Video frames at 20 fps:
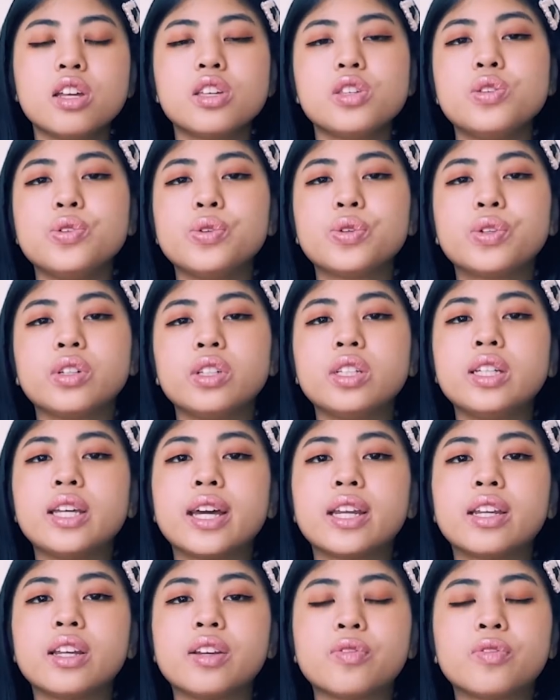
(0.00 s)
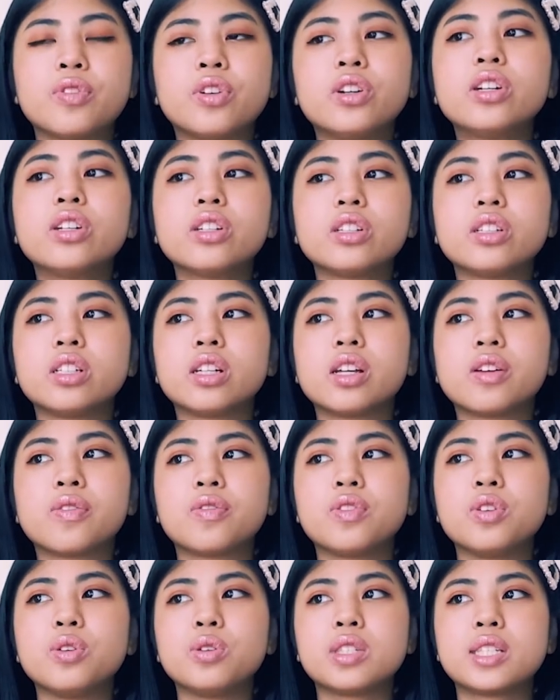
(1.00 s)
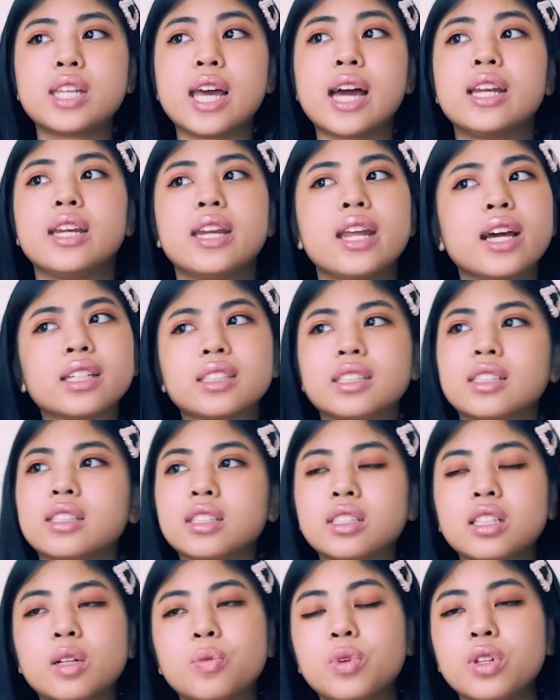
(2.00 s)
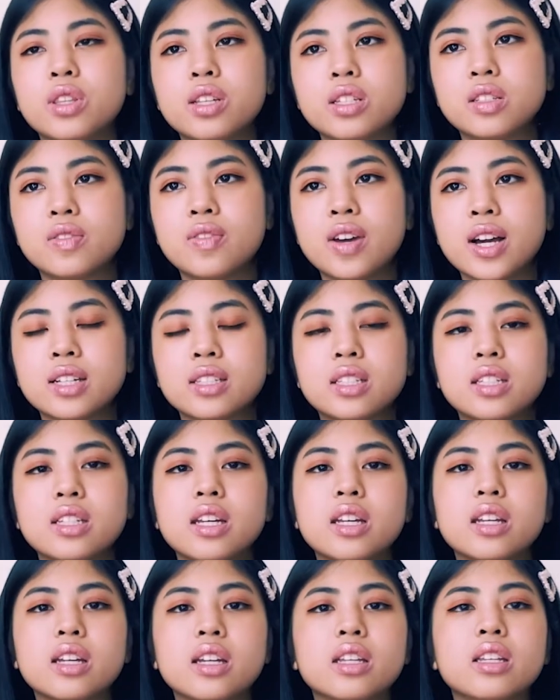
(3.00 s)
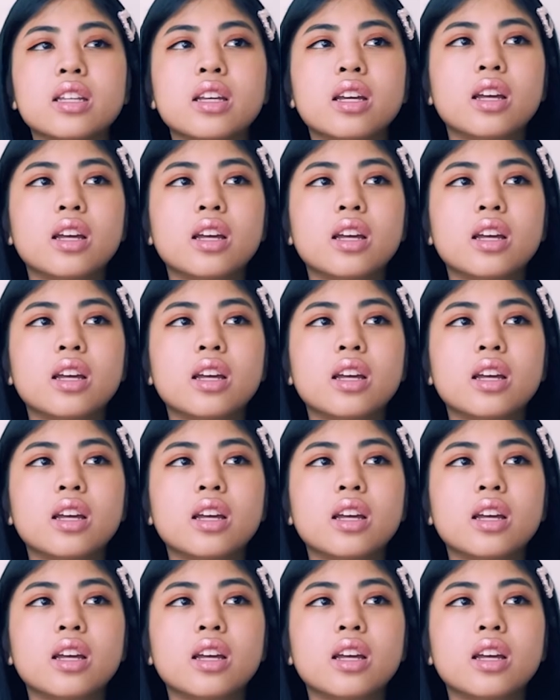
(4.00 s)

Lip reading: you could get infertile if you stand next to someone that's vaccinated.